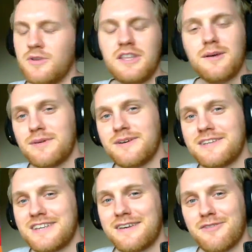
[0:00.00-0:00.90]
Wouldn't that be
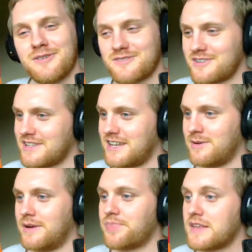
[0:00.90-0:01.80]
amazing if that was real?
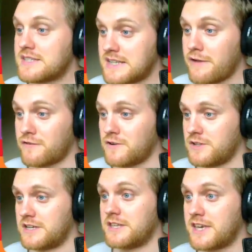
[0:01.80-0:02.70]
Anyway, staff
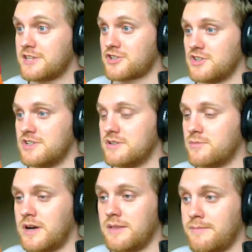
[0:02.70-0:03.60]
only, the kitchen,
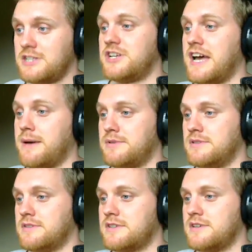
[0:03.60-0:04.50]
where the magic
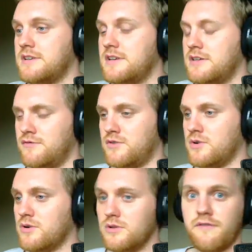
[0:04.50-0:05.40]
happens. You've
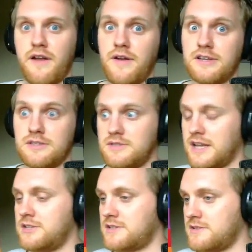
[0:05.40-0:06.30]
got all the various
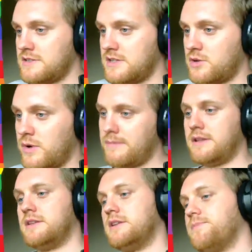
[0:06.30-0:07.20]
utensils and
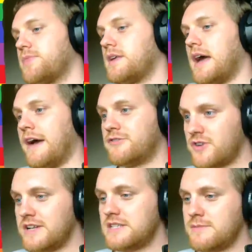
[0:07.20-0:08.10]
equipment. I've
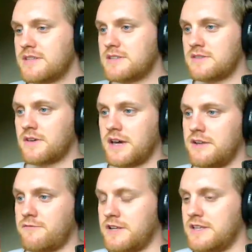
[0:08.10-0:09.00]
tried to make this look
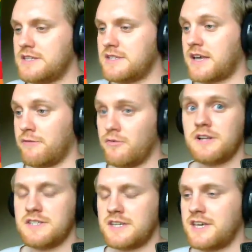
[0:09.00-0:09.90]
kind of realistic. I've
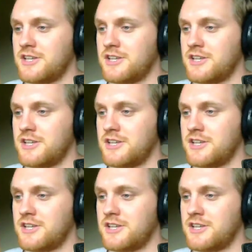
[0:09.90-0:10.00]
worked in a